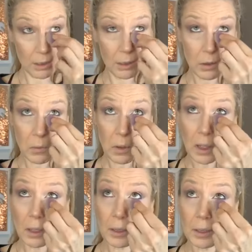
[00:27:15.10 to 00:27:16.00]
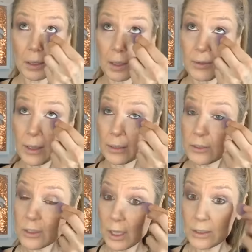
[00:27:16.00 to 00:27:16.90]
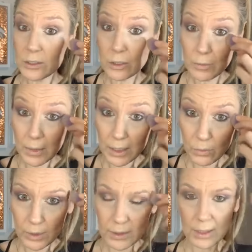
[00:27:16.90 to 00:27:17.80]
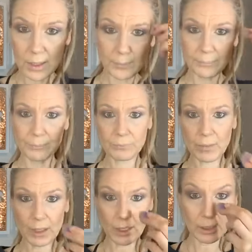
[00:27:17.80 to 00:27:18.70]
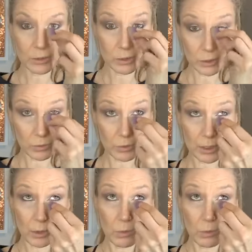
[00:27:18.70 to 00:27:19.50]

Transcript: A whole eye. I think I just got it too muddy one time, and it just was like,